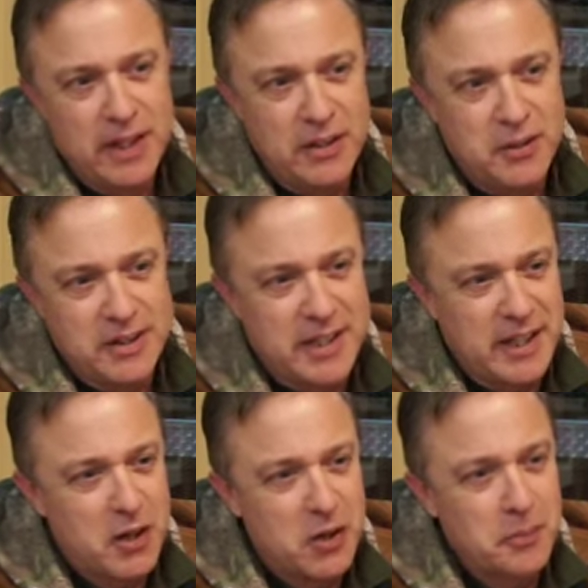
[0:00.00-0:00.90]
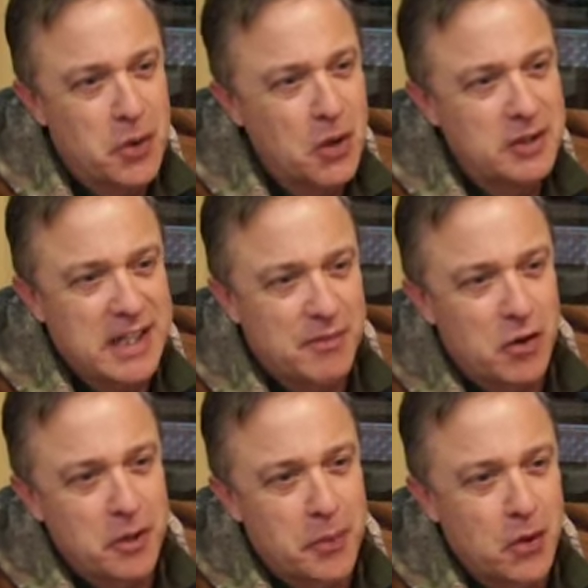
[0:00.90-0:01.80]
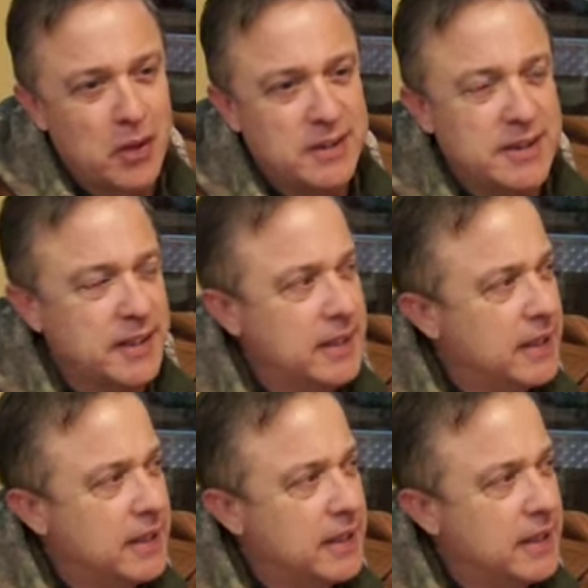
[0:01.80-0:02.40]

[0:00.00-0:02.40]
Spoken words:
You can take all the parts, have all the parts, and